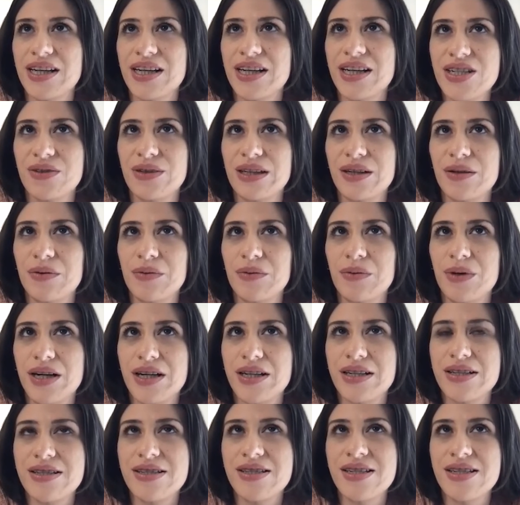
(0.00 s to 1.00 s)
into it
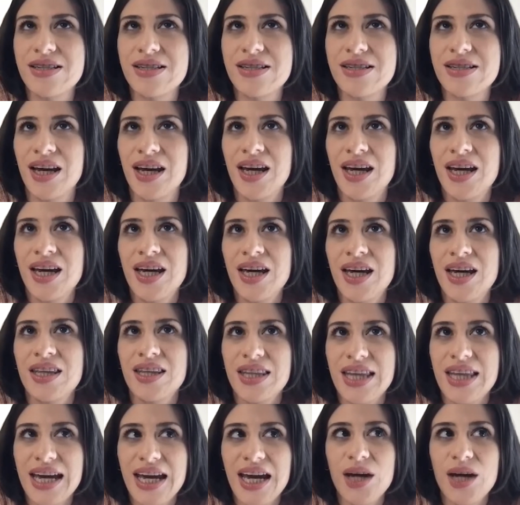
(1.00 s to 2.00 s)
was
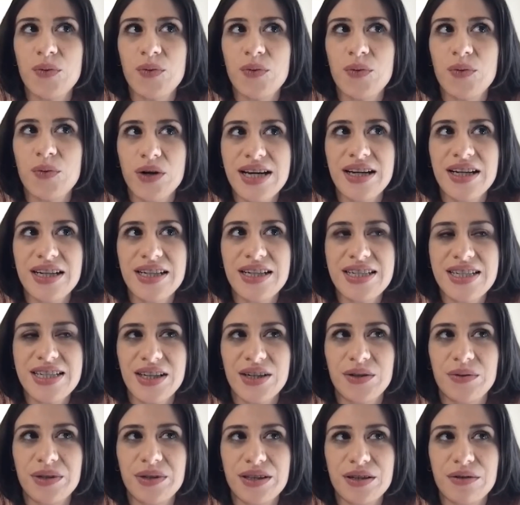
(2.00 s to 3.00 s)
they had worked out a
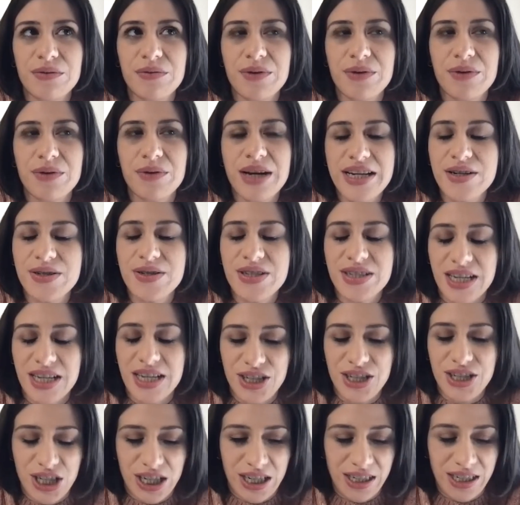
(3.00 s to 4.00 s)
deal with a radio
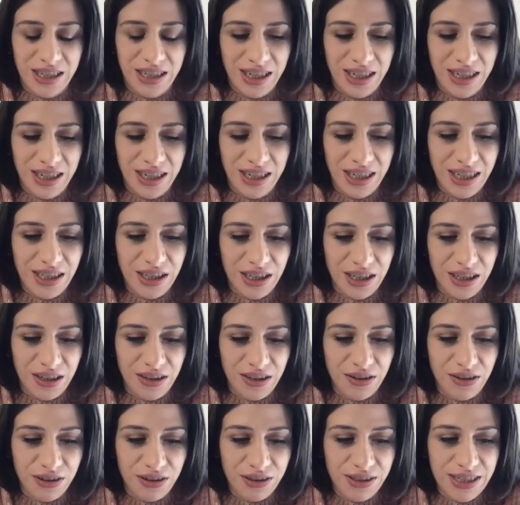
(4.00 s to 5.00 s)
station in
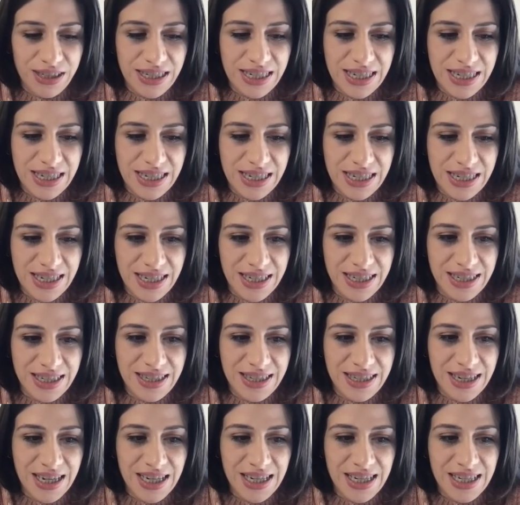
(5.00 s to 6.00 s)
the early
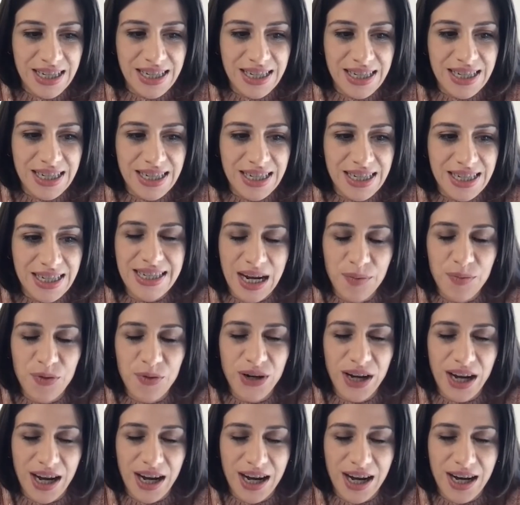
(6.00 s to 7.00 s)
seasons to
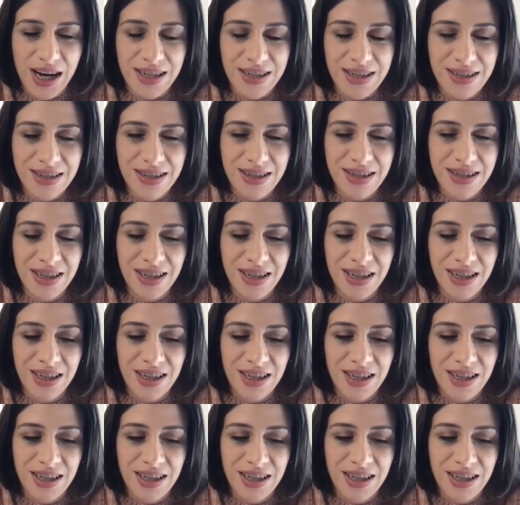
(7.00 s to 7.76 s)
simulcast